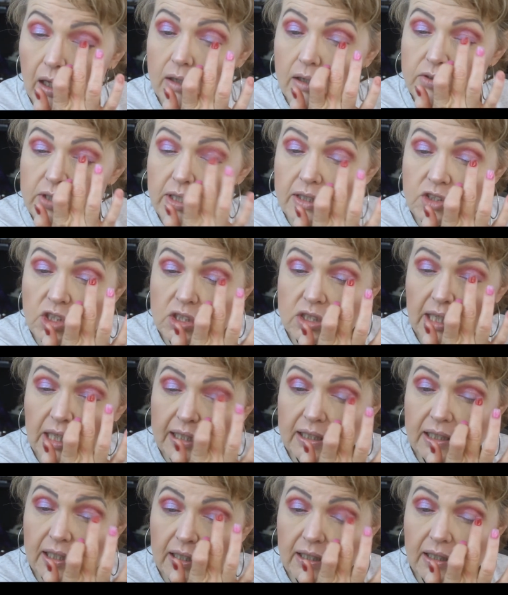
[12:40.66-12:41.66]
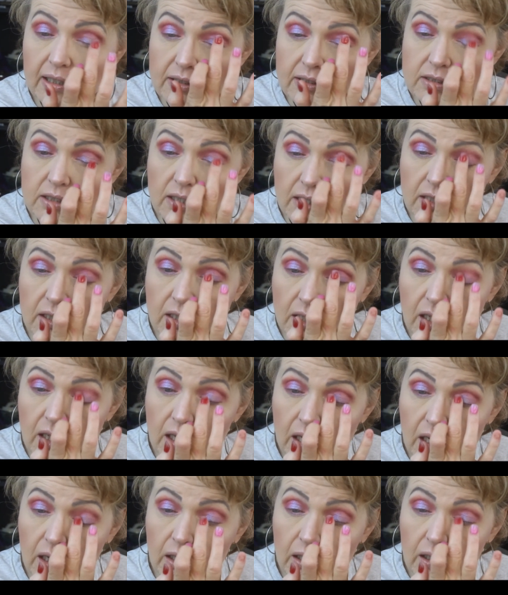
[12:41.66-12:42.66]
See, it's just like kids.
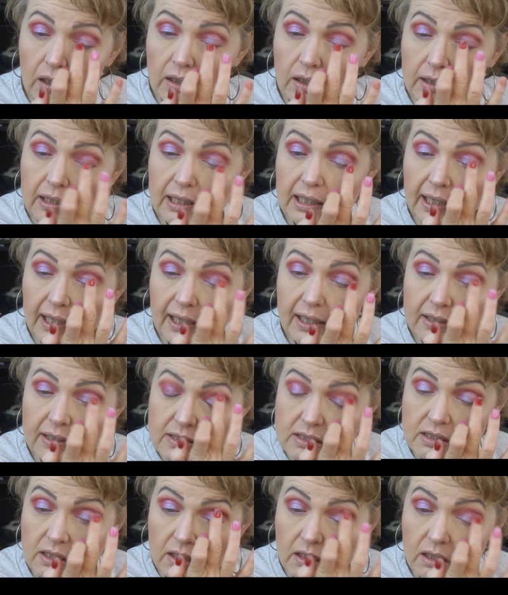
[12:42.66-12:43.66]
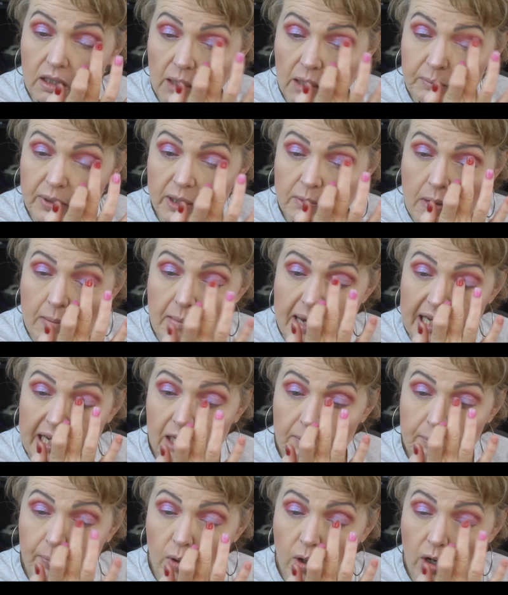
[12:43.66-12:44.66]
Kids, I'm putting my
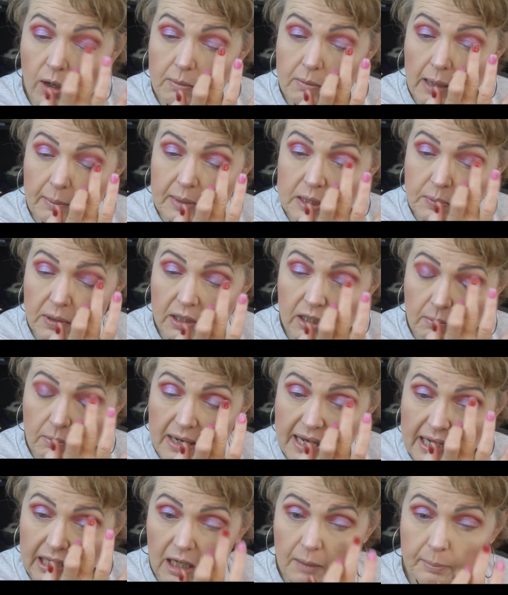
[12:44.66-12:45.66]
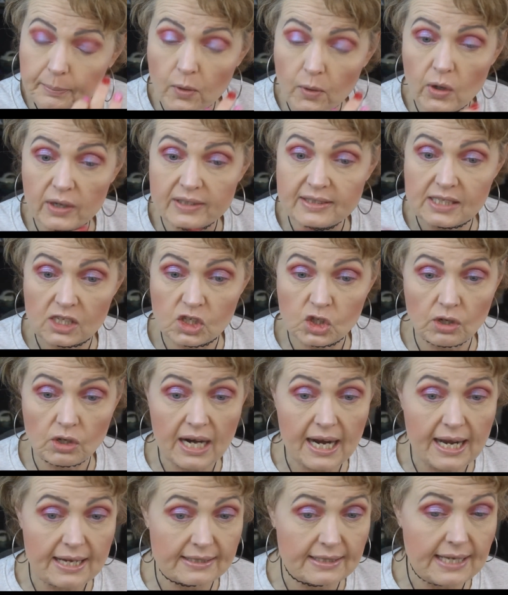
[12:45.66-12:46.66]
makeup on. Mommy's putting her makeup on. Sit your
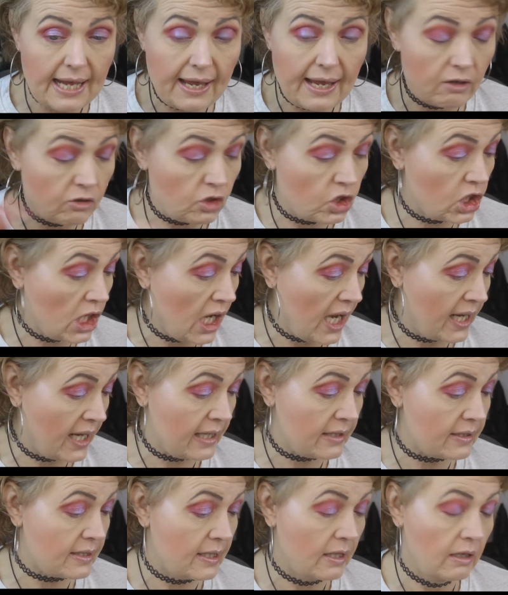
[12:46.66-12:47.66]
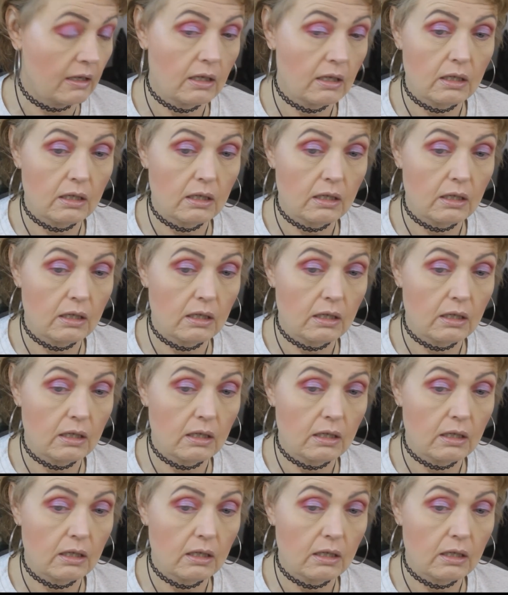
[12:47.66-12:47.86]
ass down. Shut it.